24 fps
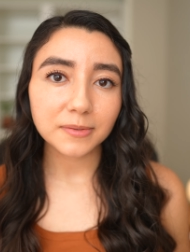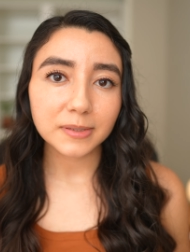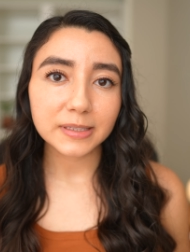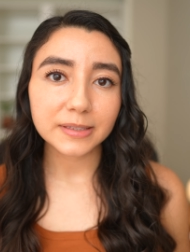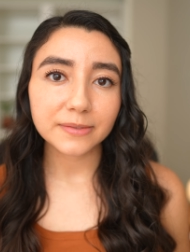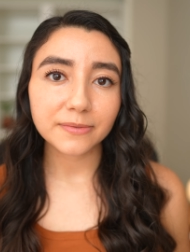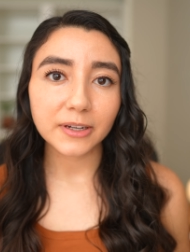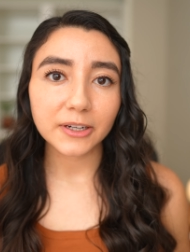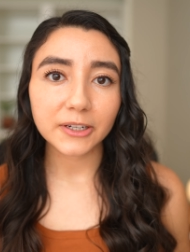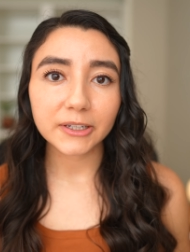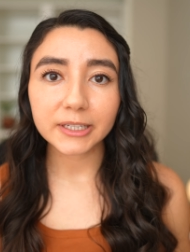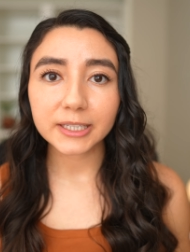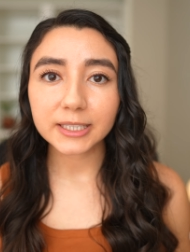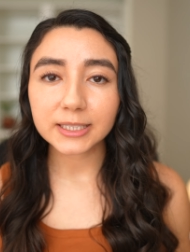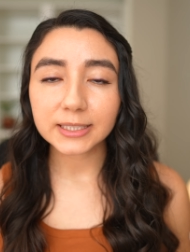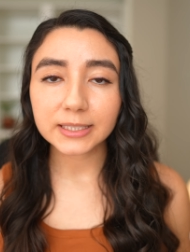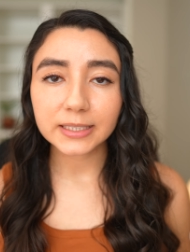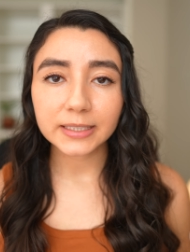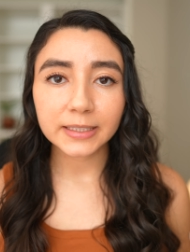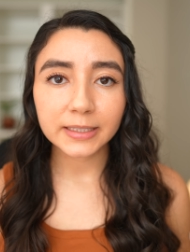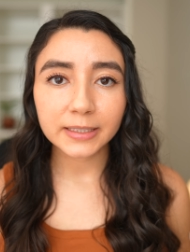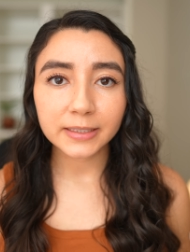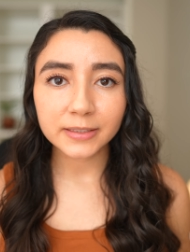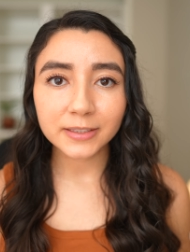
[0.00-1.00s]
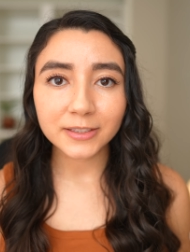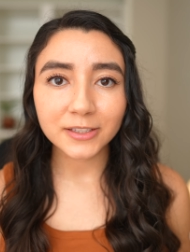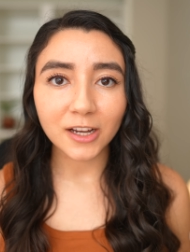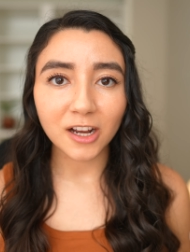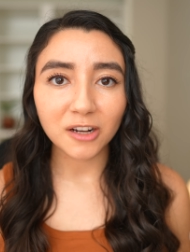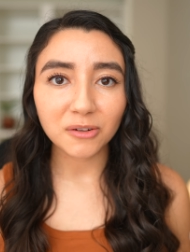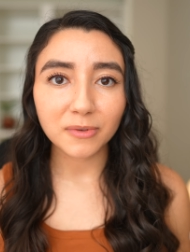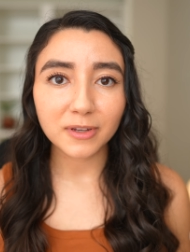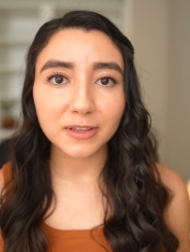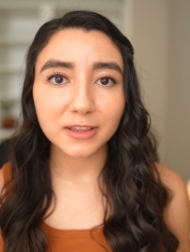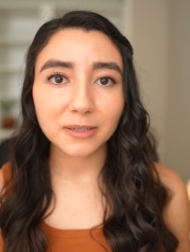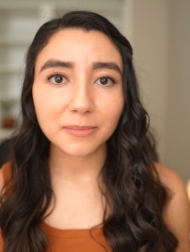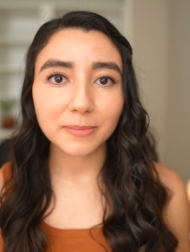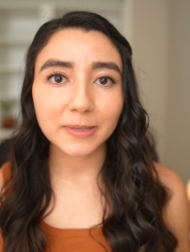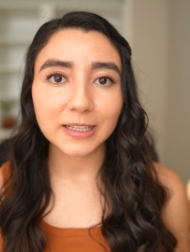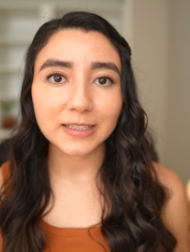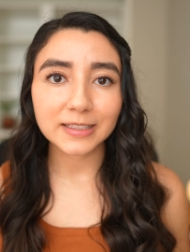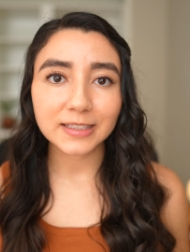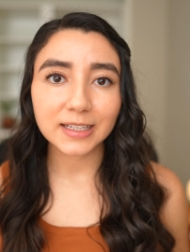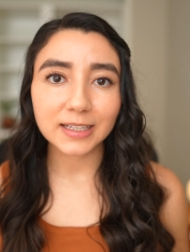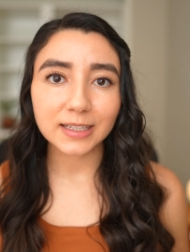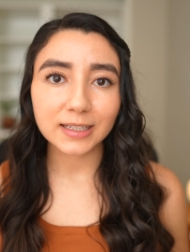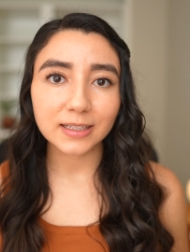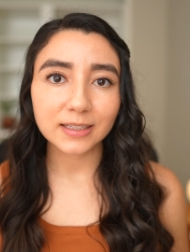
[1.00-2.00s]
was very clean, stocked with the
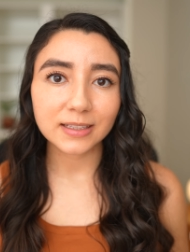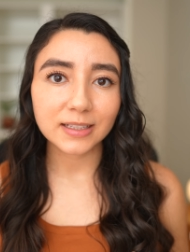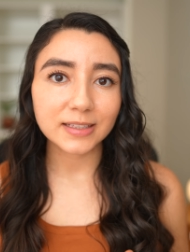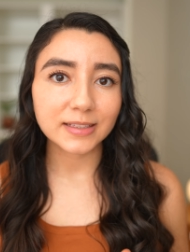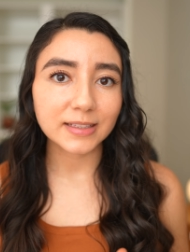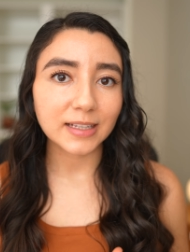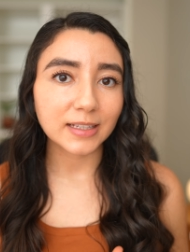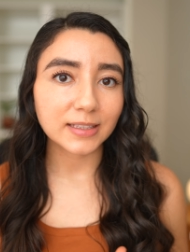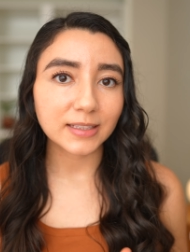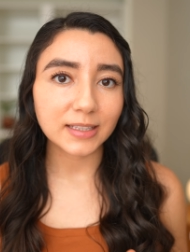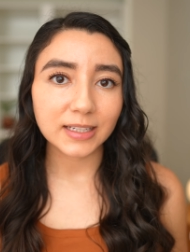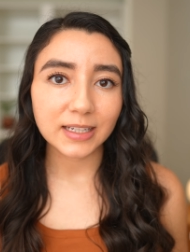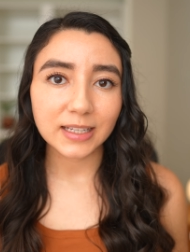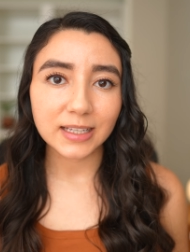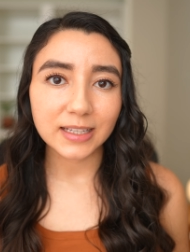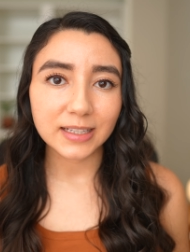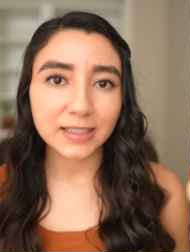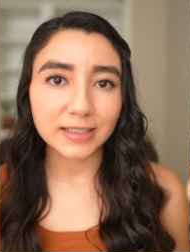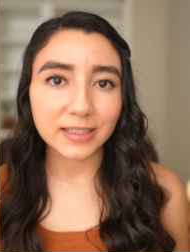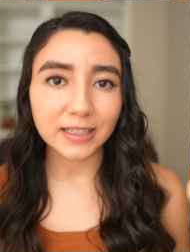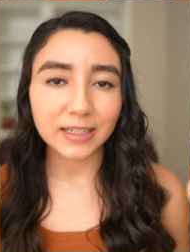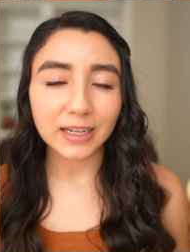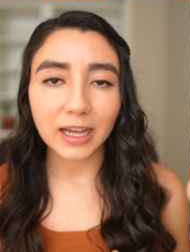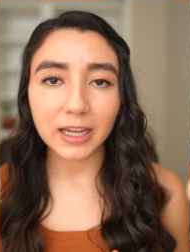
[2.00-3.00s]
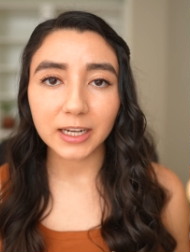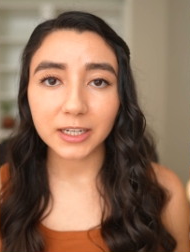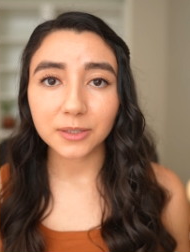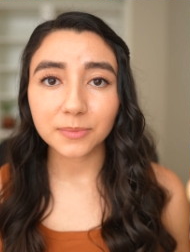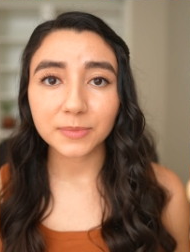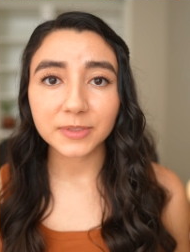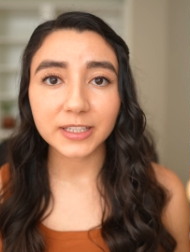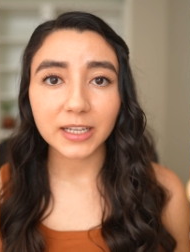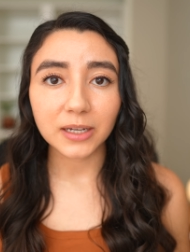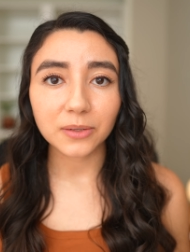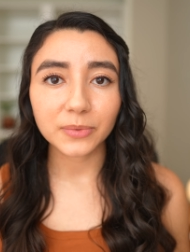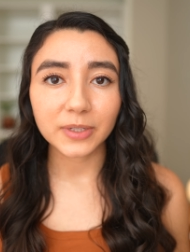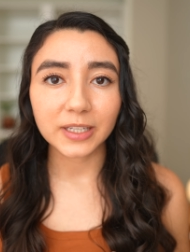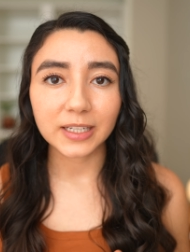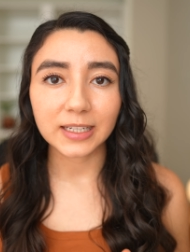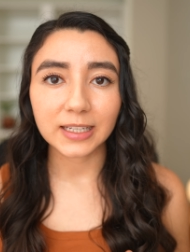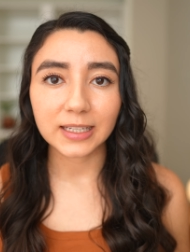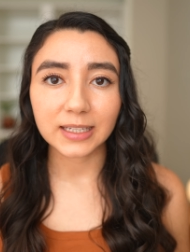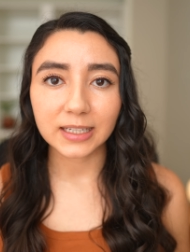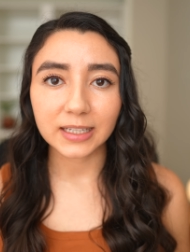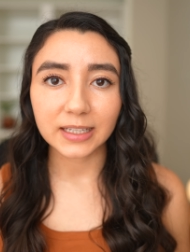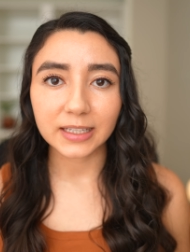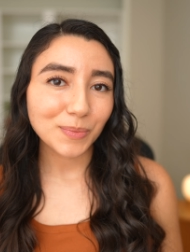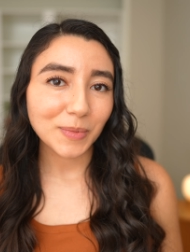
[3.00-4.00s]
basic necessities and items that we
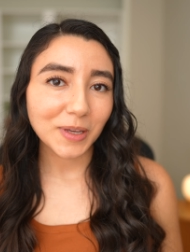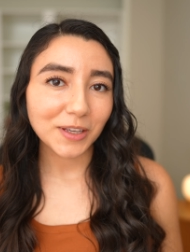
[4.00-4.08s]
needed.